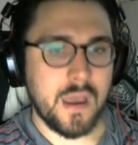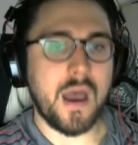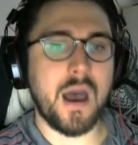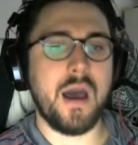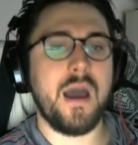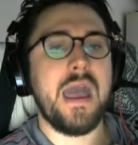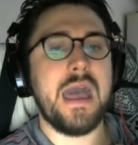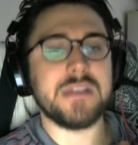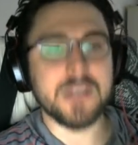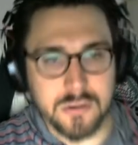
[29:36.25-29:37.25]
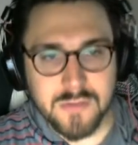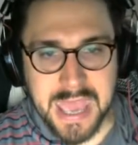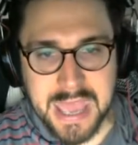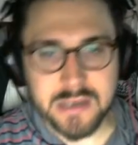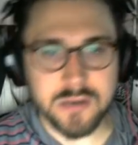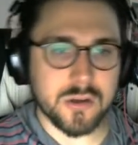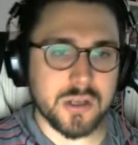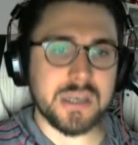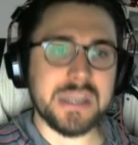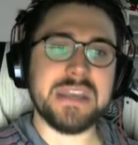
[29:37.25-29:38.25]
And to do that, you're going
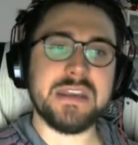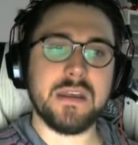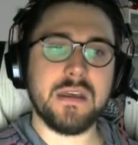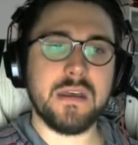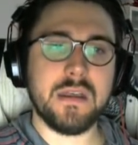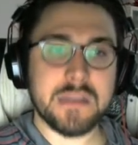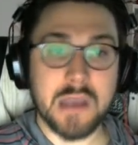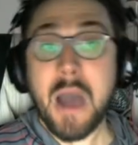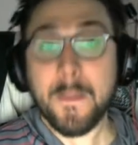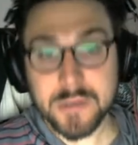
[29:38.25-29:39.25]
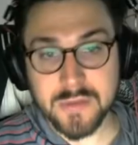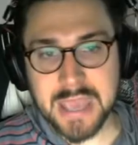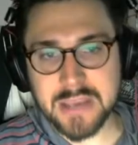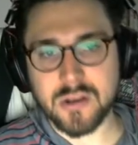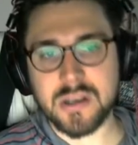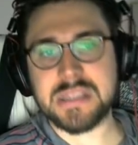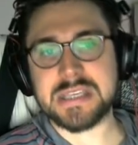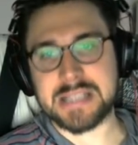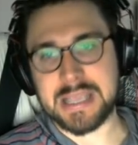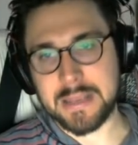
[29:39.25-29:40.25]
to need, to help do that, you're going to need
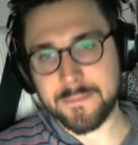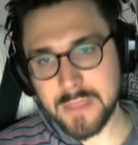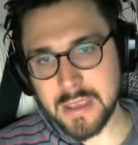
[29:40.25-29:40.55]
this lady,